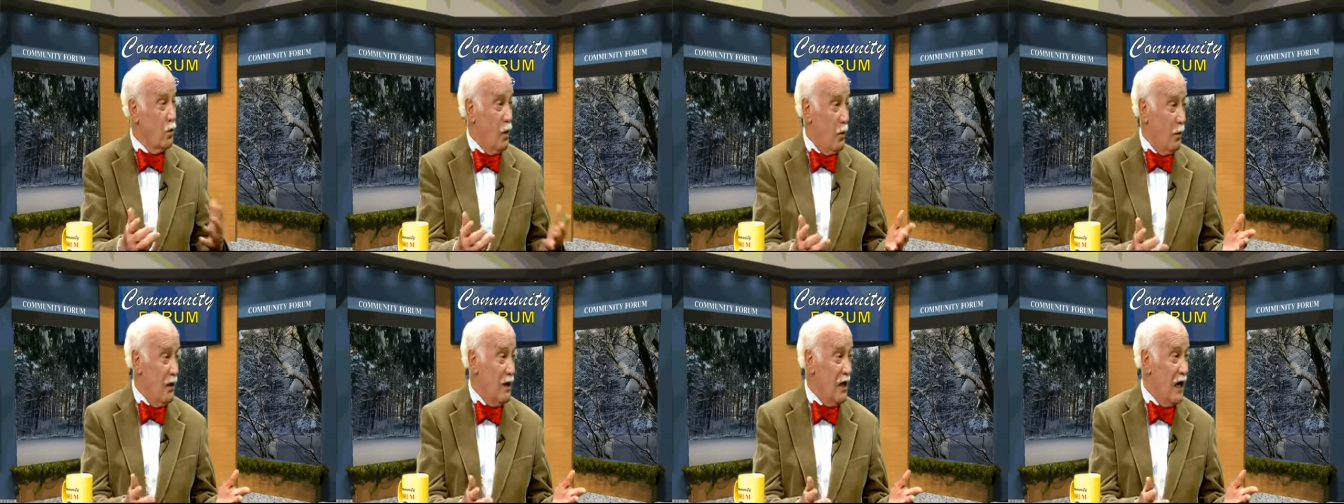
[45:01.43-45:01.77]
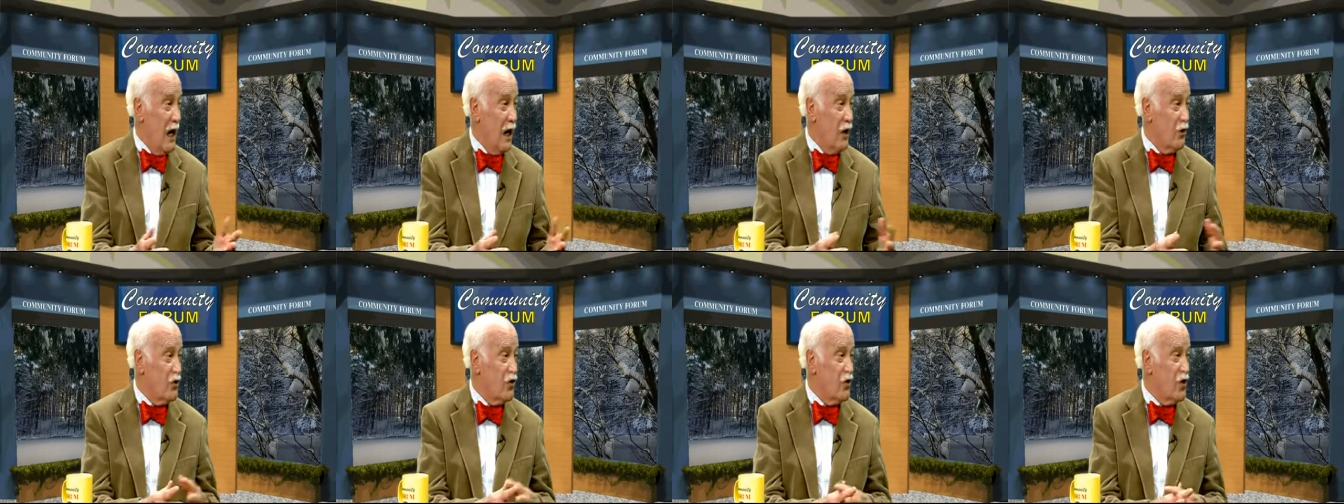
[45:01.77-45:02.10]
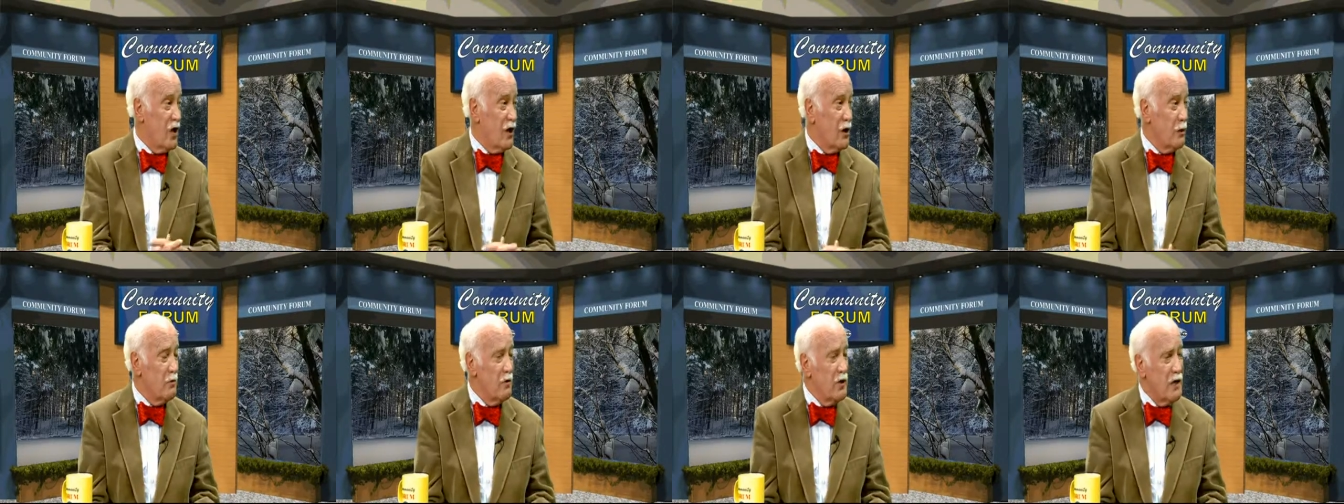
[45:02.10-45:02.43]
we now see
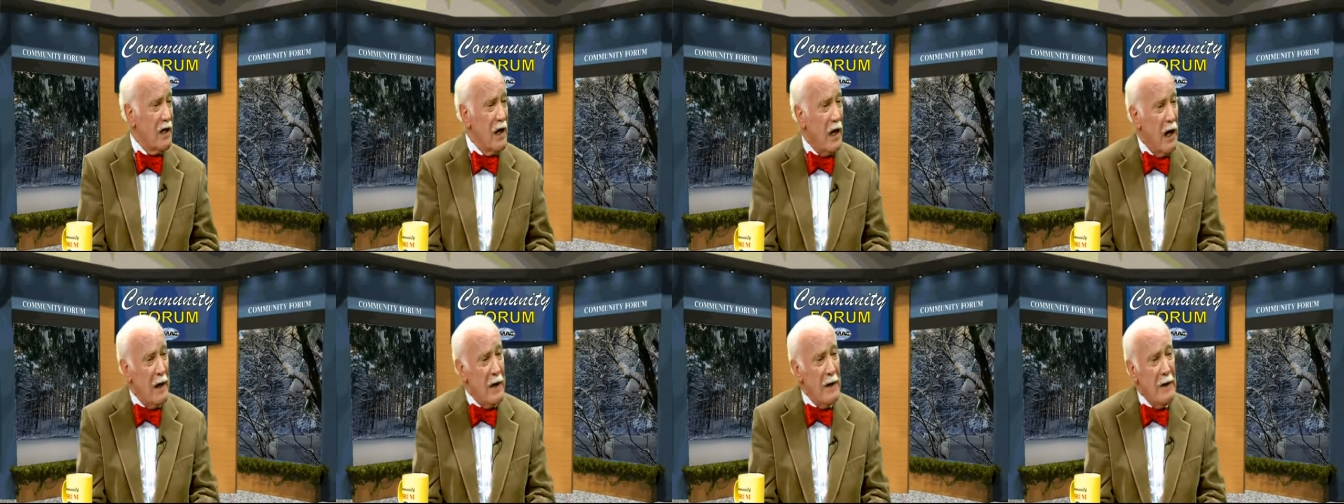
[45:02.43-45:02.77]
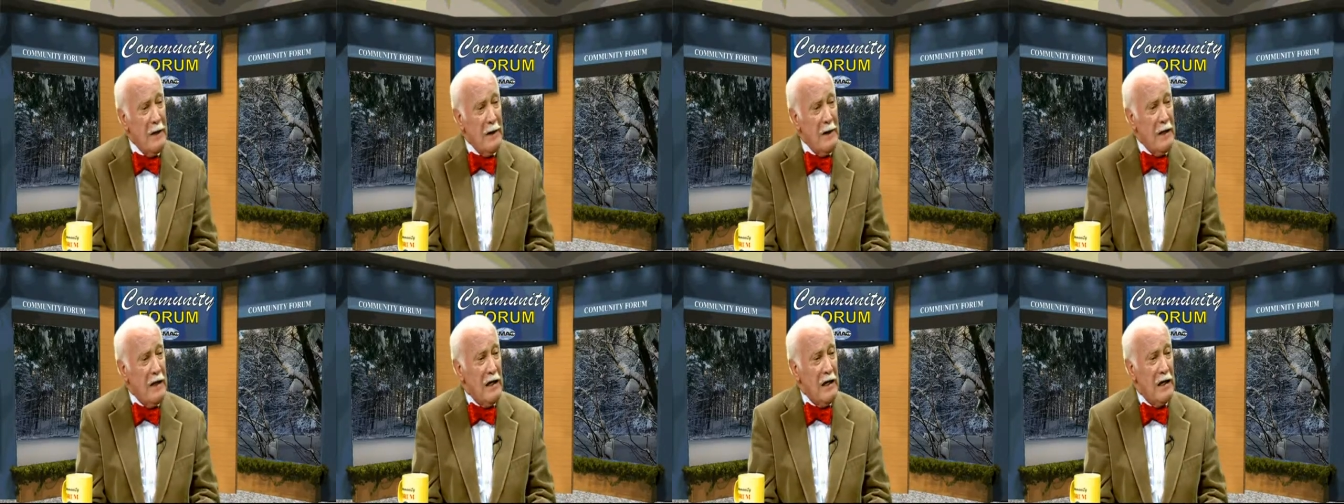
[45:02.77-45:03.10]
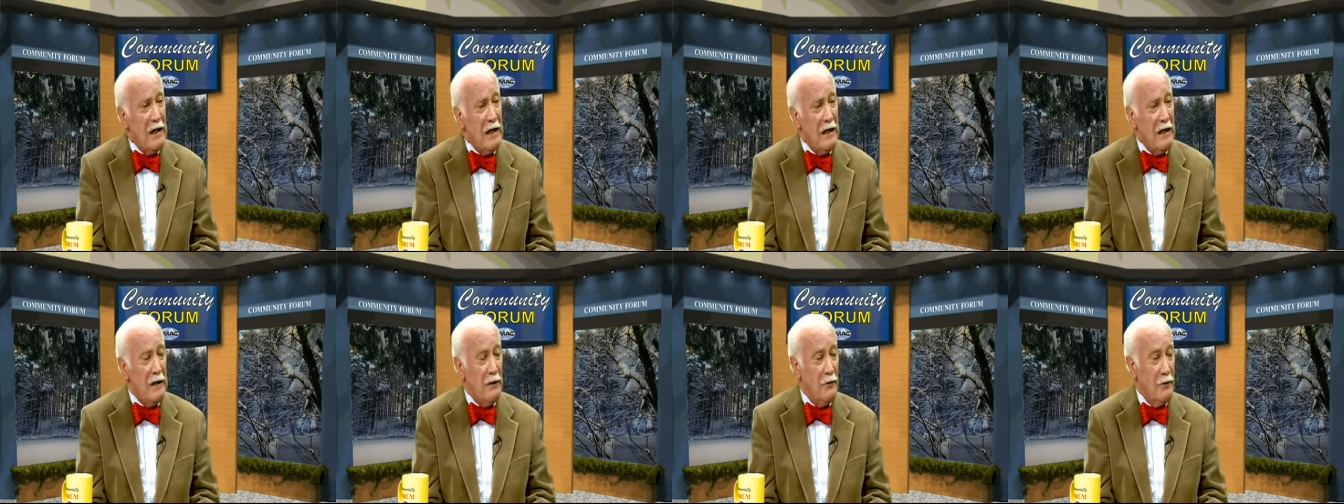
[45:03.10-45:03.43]
them today.
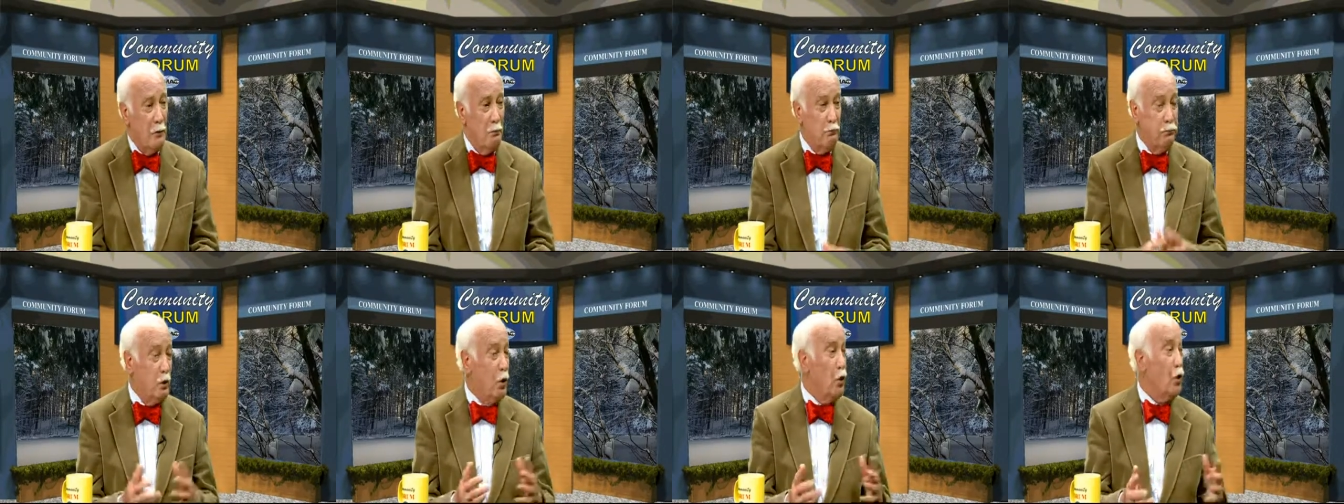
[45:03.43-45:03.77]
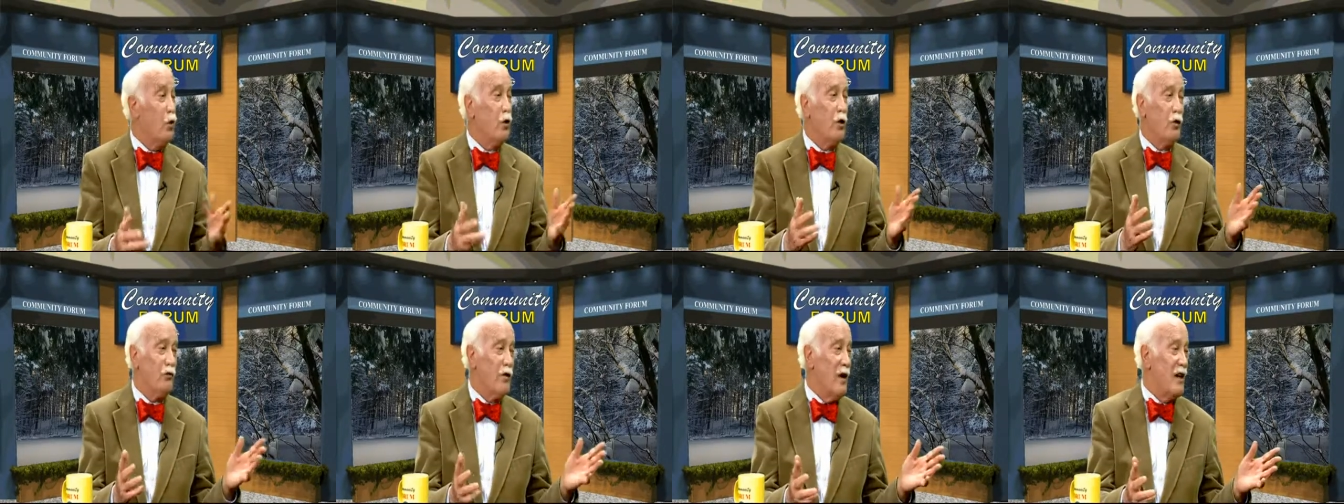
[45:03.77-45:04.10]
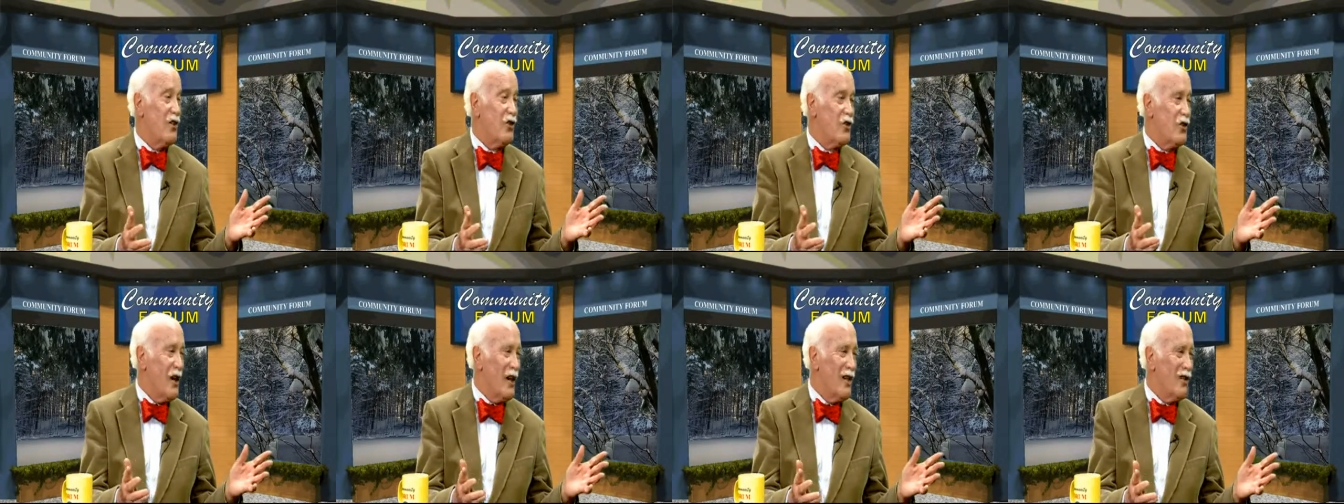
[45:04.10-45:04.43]
Uh, the blue, the red
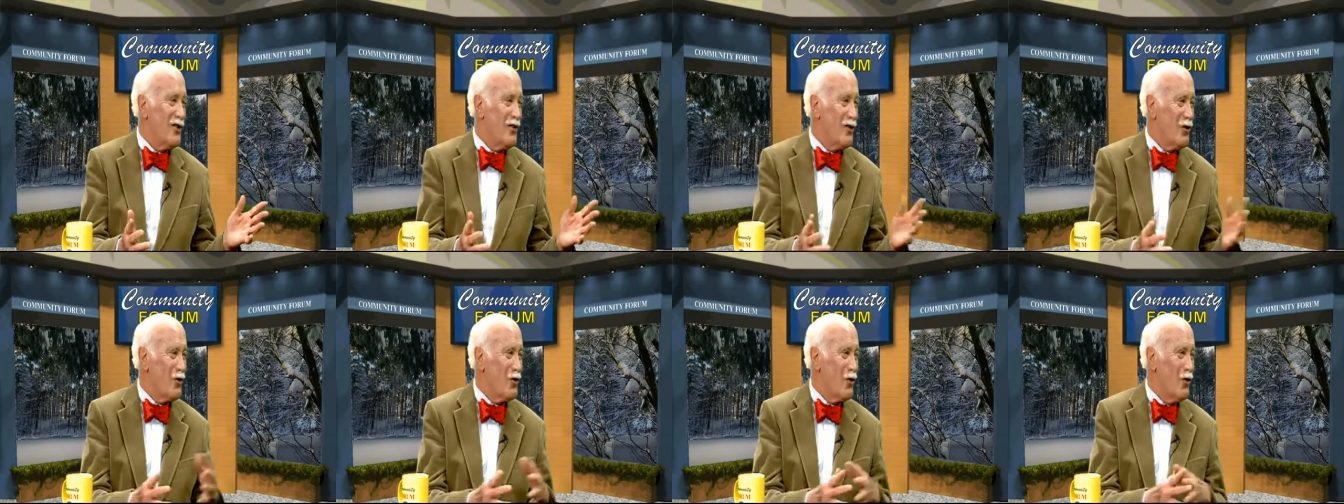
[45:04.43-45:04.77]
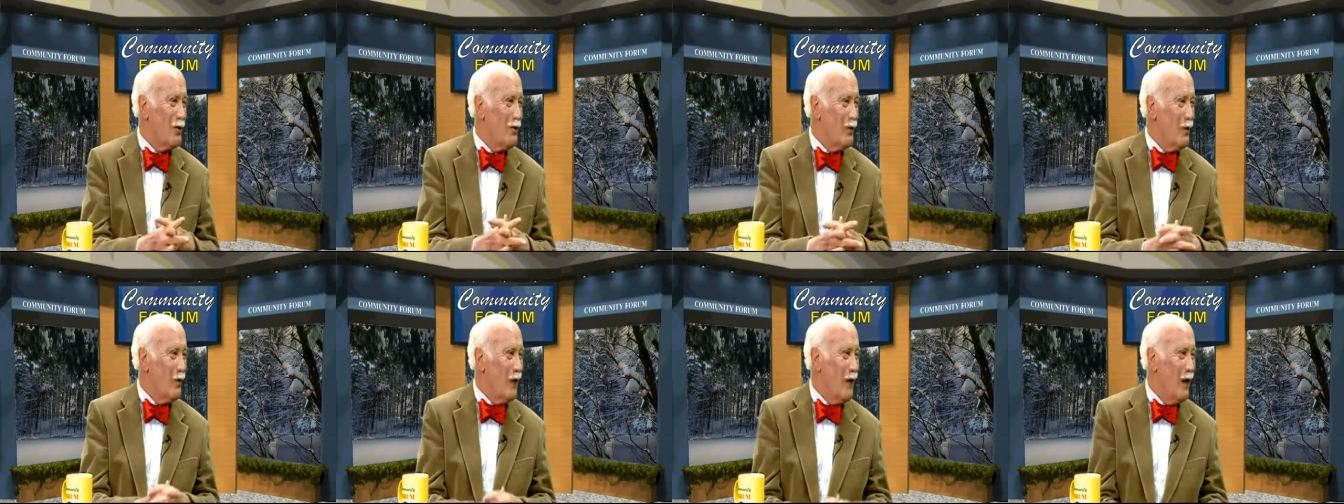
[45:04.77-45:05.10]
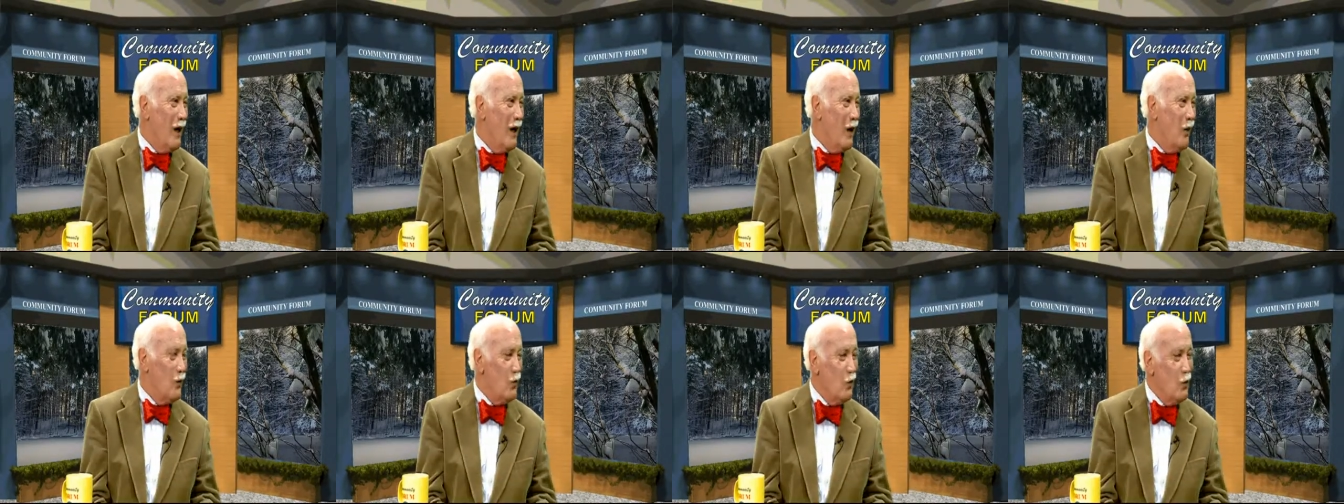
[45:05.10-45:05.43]
states, the term that we
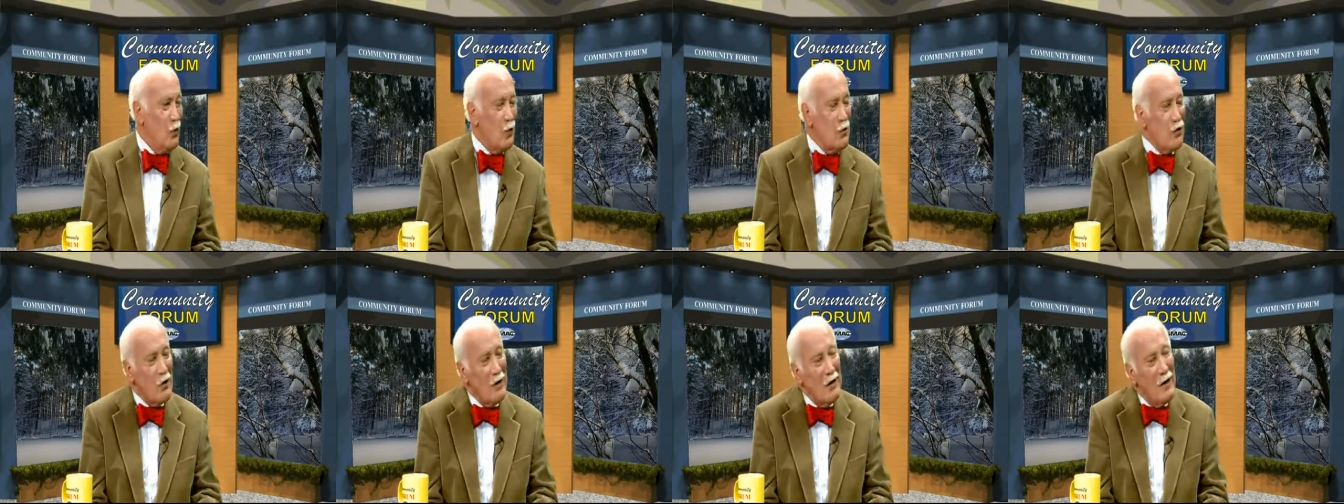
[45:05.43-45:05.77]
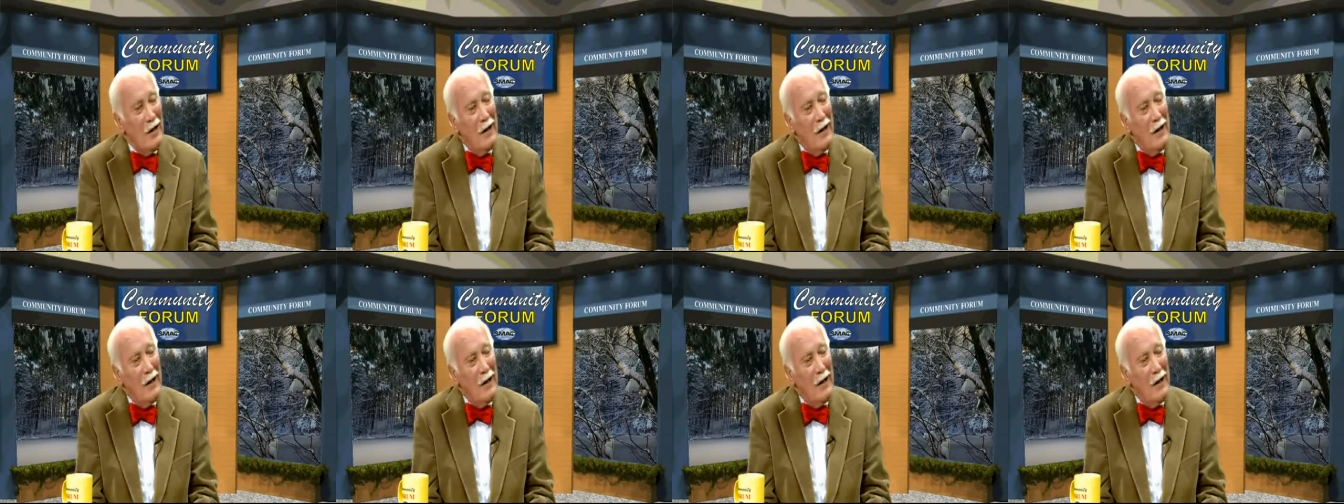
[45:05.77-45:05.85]
now use,